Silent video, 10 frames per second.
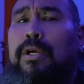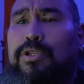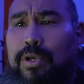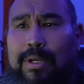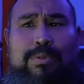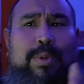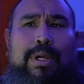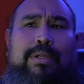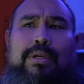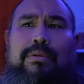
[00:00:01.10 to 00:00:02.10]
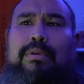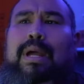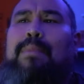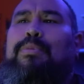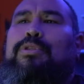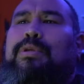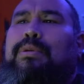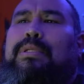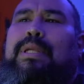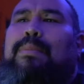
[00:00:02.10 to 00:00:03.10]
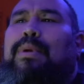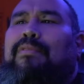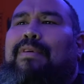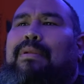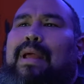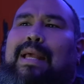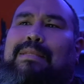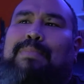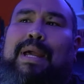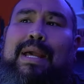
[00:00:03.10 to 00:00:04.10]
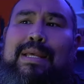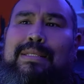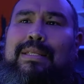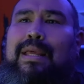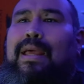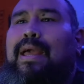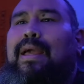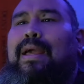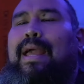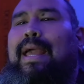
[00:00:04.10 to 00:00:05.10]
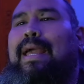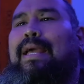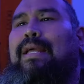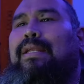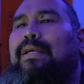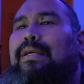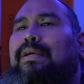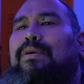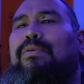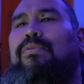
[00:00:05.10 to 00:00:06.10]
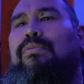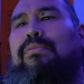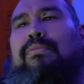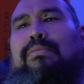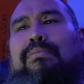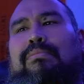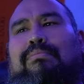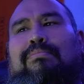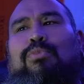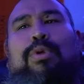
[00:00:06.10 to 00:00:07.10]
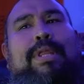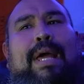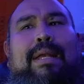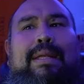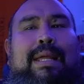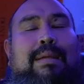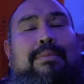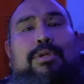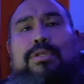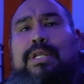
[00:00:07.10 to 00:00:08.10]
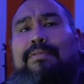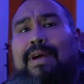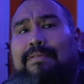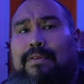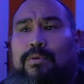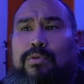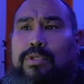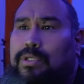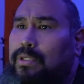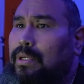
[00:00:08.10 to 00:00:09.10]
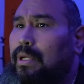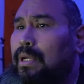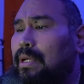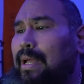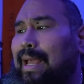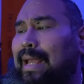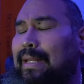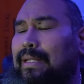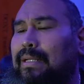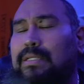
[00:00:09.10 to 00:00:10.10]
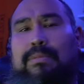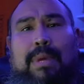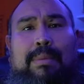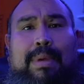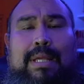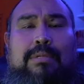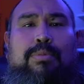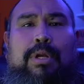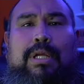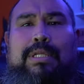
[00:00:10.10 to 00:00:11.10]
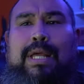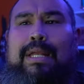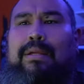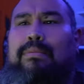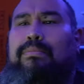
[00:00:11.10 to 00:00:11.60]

So as we all know, Apple's September event has passed, and with that came a new set of iPhones and some iPads. Pretty exciting.